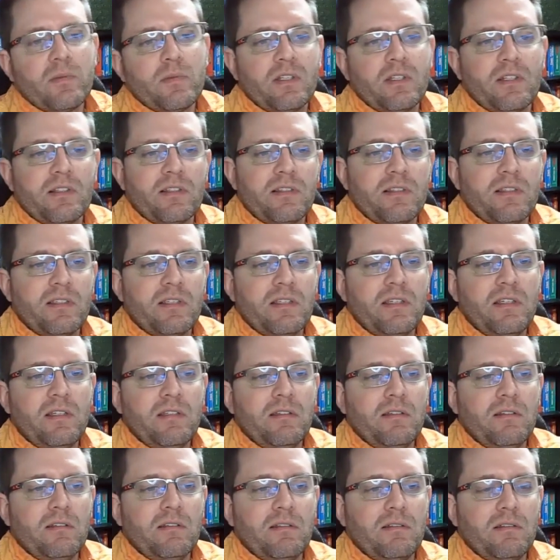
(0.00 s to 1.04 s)
we can
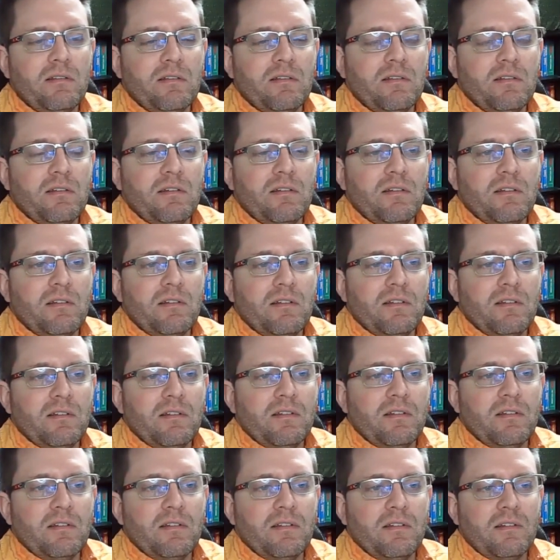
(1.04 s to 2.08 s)
see,
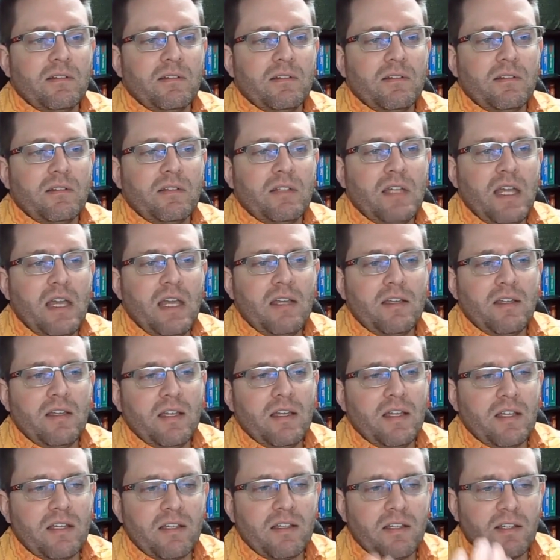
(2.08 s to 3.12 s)
it had
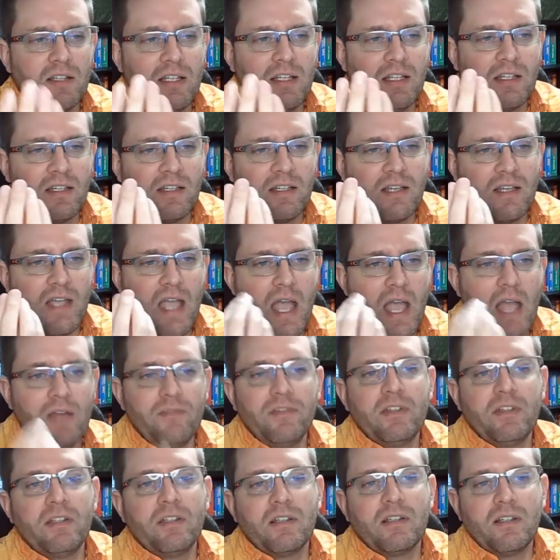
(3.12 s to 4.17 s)
like like
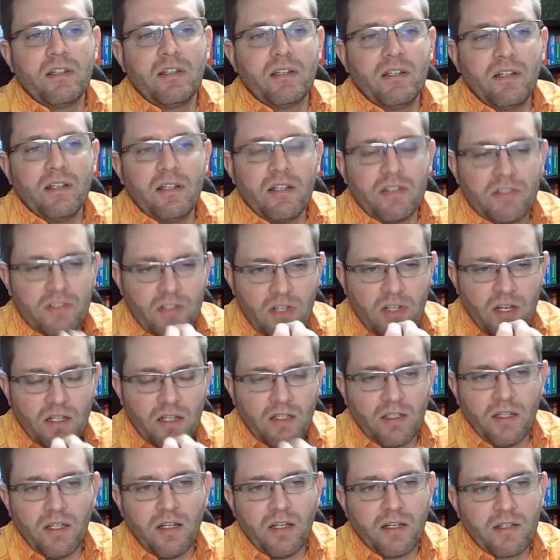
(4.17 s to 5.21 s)
having a stock
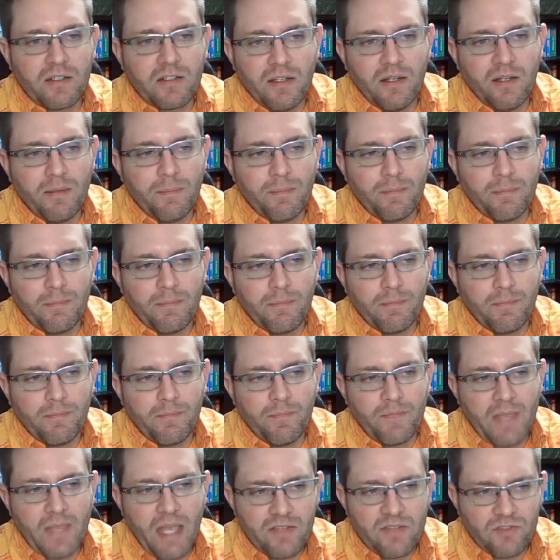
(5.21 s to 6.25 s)
locked up
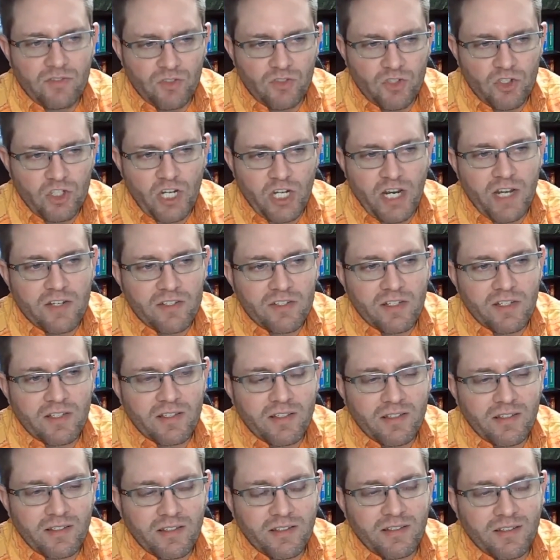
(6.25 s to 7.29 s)
hasn't changed
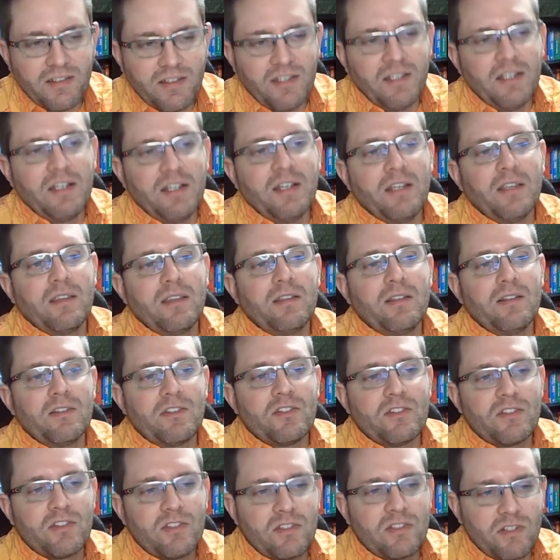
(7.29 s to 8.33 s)
anything. They're
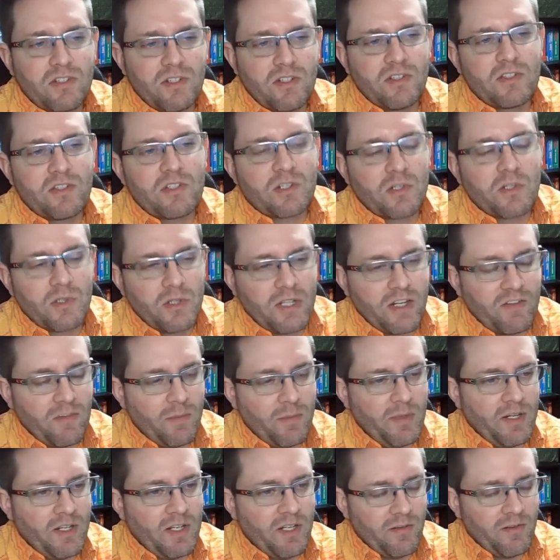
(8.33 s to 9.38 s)
still screwing
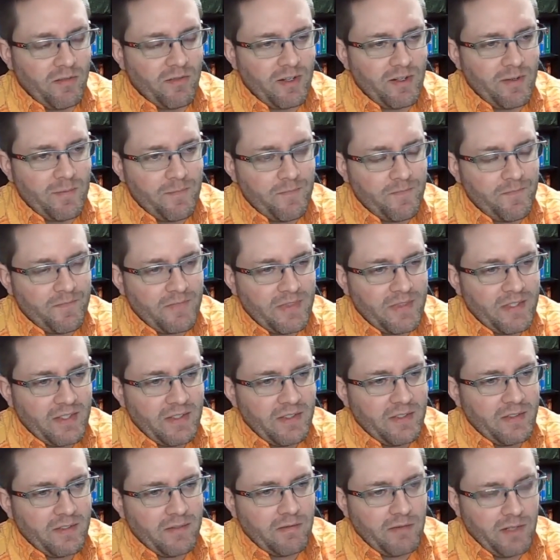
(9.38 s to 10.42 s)
everybody over,
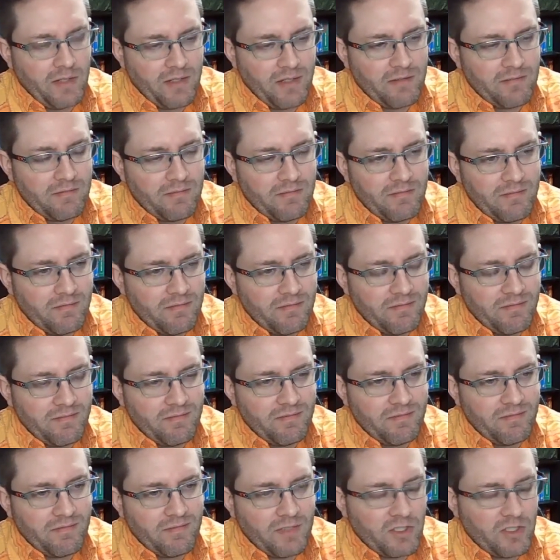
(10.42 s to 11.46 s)
right?
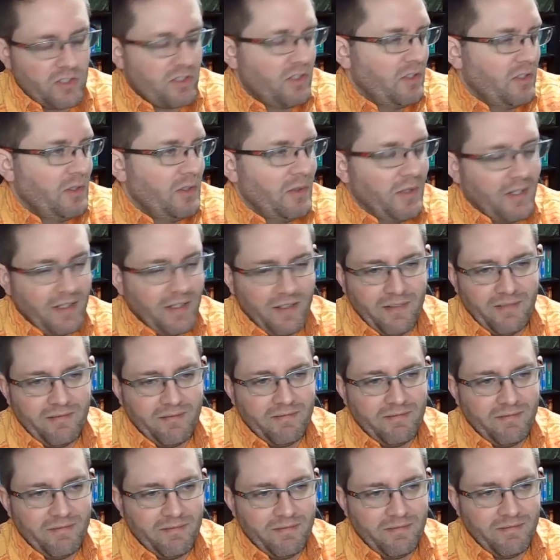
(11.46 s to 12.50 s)
They're still doing it.
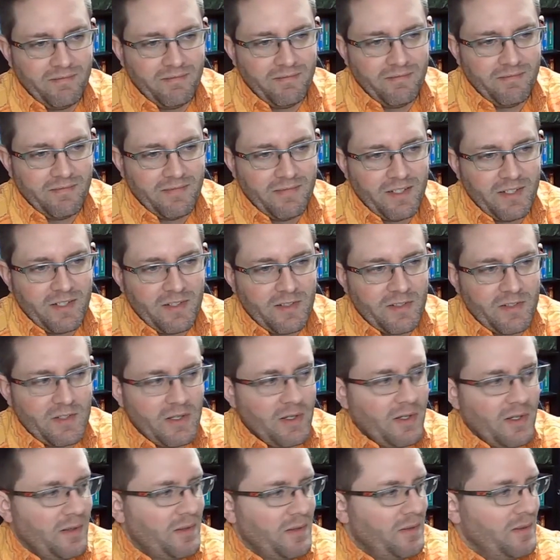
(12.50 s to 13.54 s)

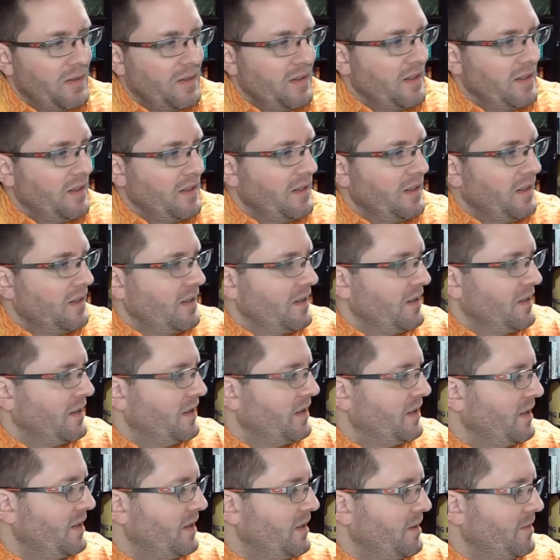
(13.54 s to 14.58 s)
So,
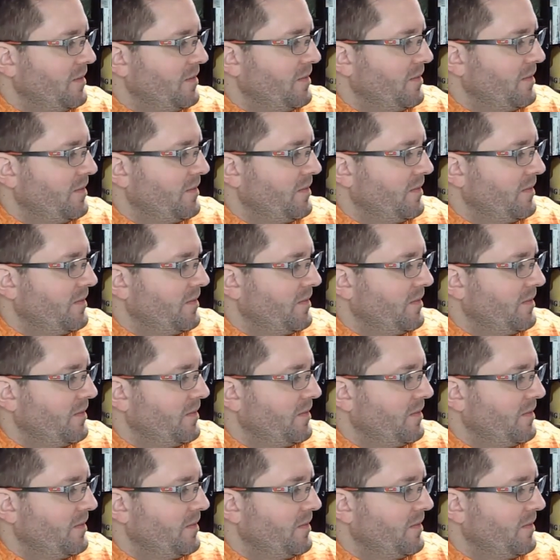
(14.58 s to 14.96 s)
um,